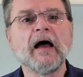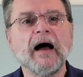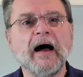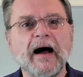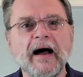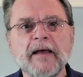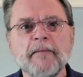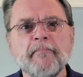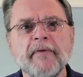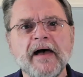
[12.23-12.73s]

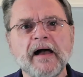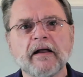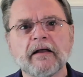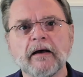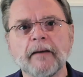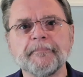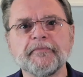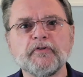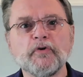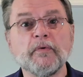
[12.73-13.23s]
I back
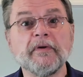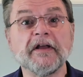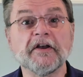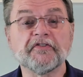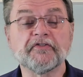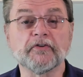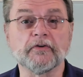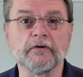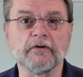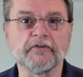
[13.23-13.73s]
up to an
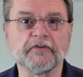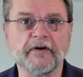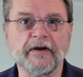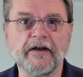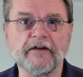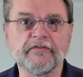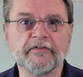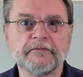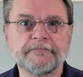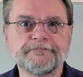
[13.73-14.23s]
external
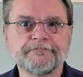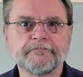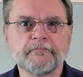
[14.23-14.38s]
drive.